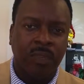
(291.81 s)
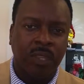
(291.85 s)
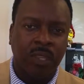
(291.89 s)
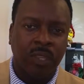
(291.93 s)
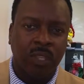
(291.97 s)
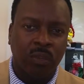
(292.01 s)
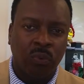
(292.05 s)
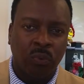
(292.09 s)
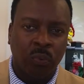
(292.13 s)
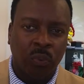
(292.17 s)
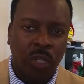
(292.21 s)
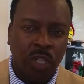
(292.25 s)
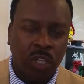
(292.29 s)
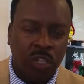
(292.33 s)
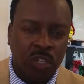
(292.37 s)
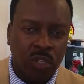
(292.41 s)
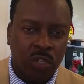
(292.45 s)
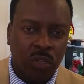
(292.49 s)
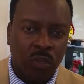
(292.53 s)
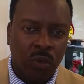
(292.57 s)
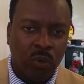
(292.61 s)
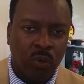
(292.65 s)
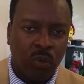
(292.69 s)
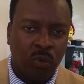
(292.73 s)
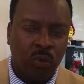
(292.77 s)
that we should
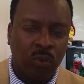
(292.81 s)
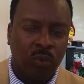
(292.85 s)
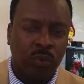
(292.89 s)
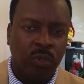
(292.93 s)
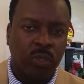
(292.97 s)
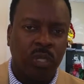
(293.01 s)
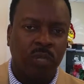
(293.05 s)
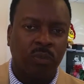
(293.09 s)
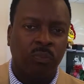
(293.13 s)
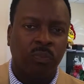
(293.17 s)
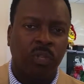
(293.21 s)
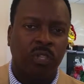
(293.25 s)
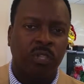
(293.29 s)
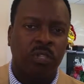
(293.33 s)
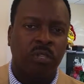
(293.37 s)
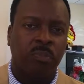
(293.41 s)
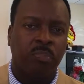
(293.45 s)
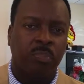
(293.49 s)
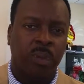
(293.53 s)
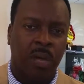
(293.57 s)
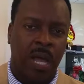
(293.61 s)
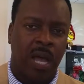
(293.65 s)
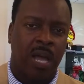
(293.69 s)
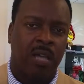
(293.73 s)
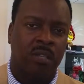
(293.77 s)
own, and we should
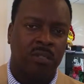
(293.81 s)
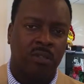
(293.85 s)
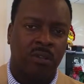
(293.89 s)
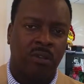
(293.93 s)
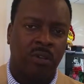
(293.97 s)
pass